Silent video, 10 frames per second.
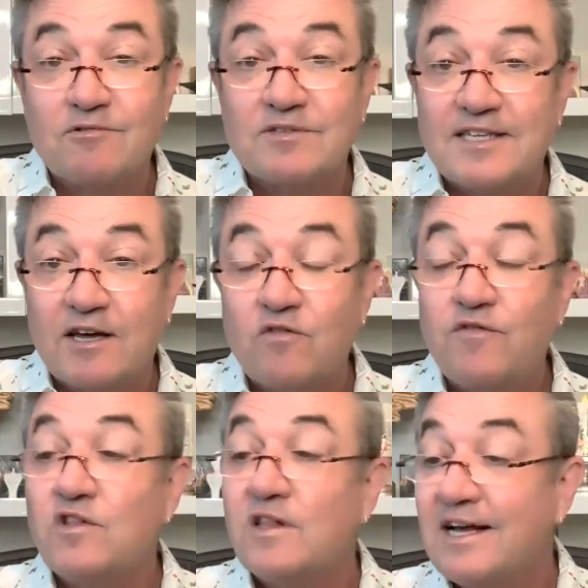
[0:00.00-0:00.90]
Don't settle
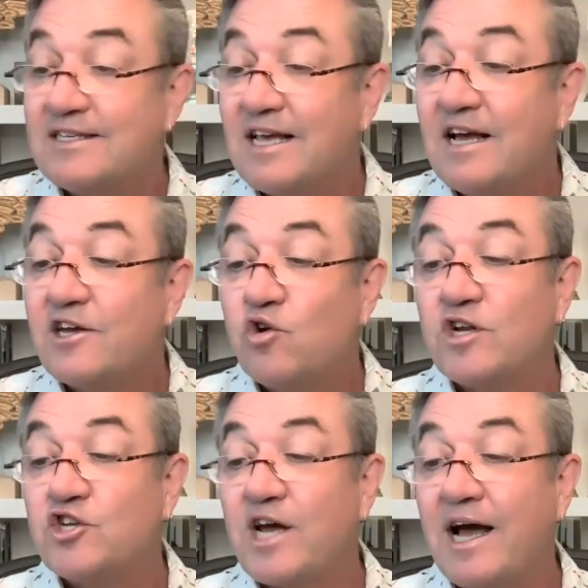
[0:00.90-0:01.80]
for less. You're
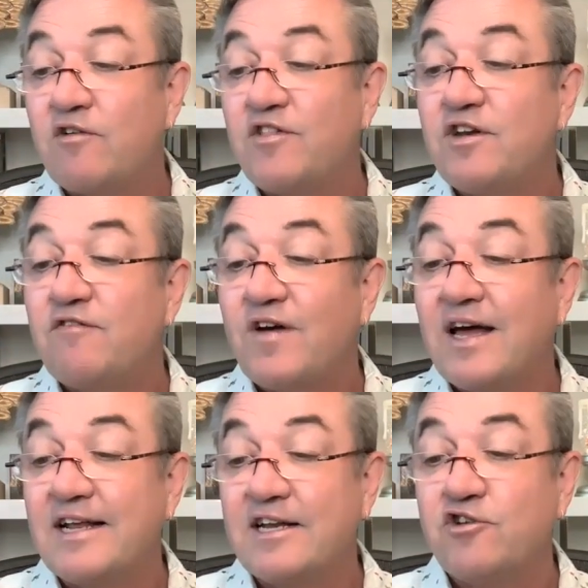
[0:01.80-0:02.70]
a child of the
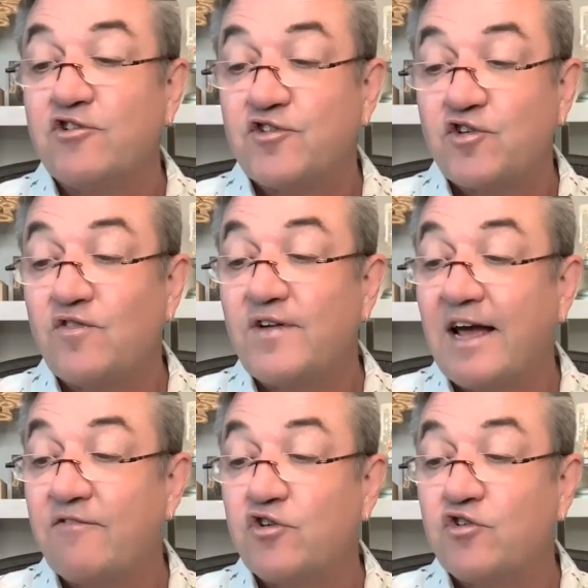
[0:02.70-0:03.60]
divine and you deserve to
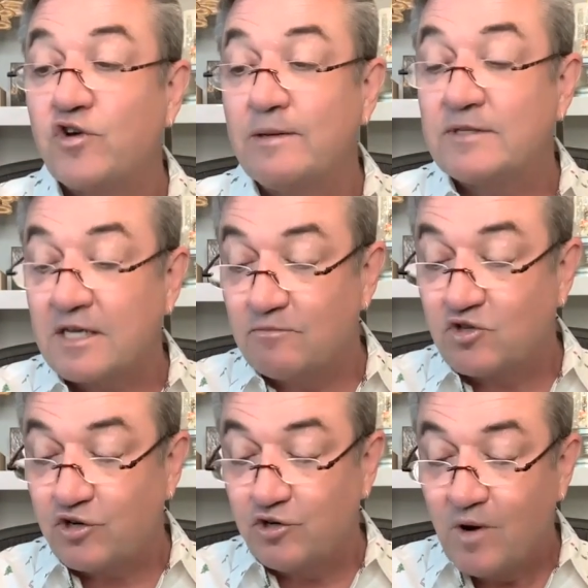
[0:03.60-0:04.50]
have your dreams come
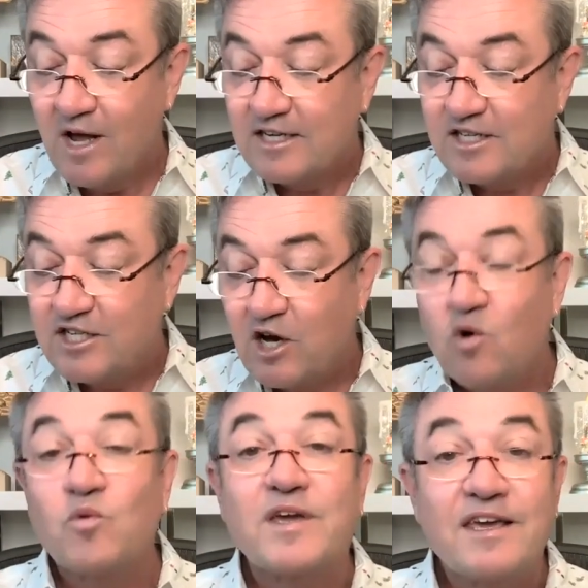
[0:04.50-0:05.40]
true.
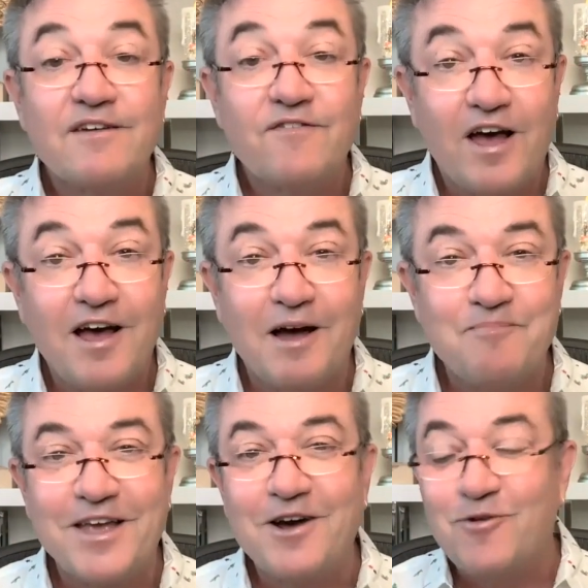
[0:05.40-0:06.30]
Don't give
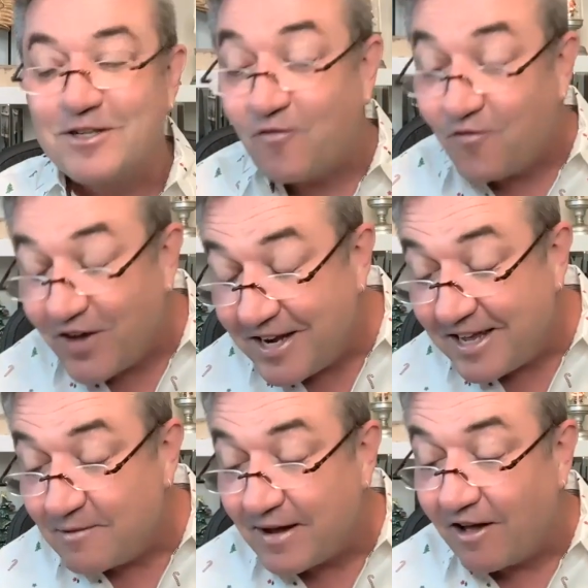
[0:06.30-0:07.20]
up. Now, what's
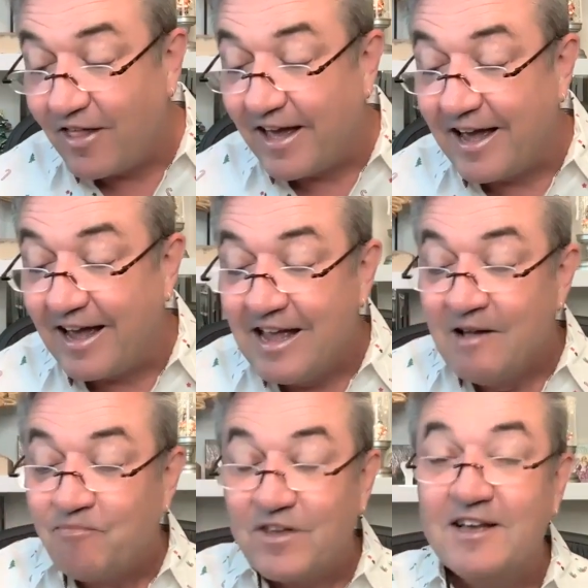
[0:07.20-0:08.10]
funny about that
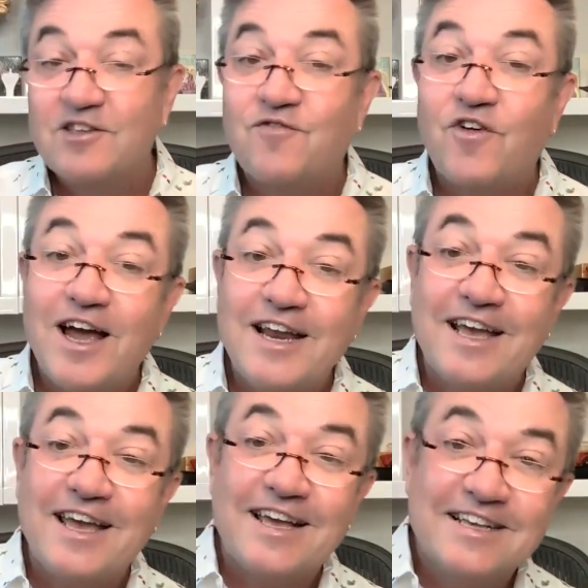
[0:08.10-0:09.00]
is
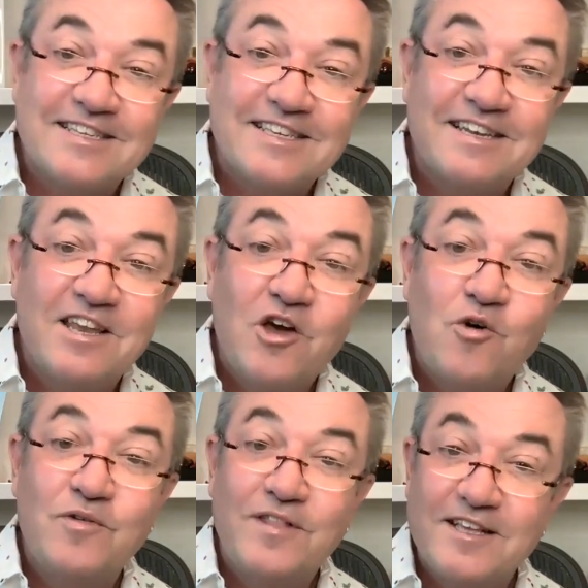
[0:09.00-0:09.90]
Friday is,
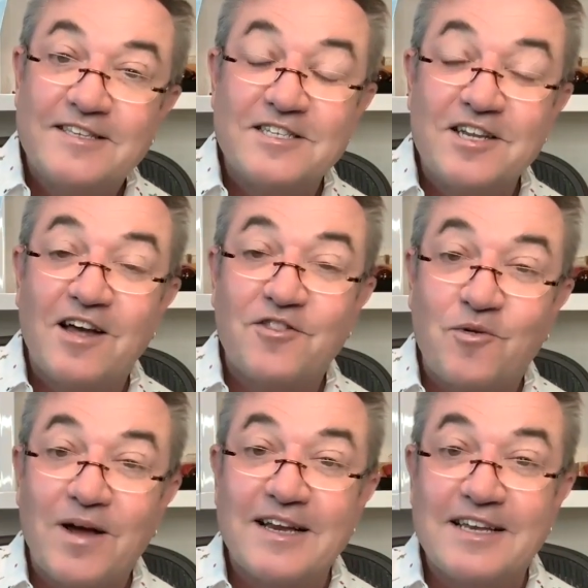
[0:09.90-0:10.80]
no, this is not the
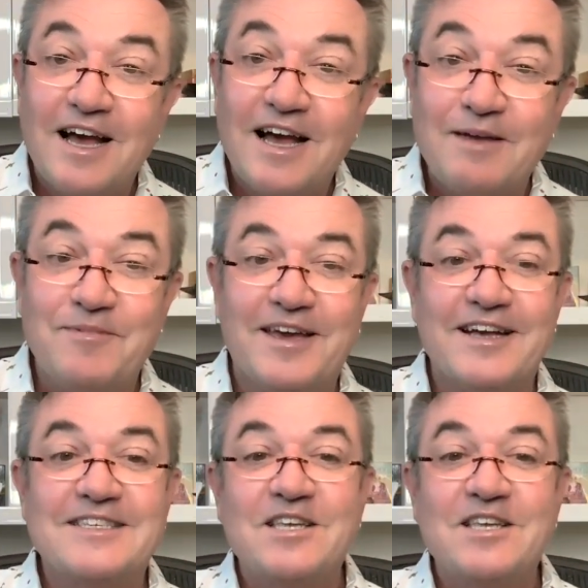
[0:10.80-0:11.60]
right time yet.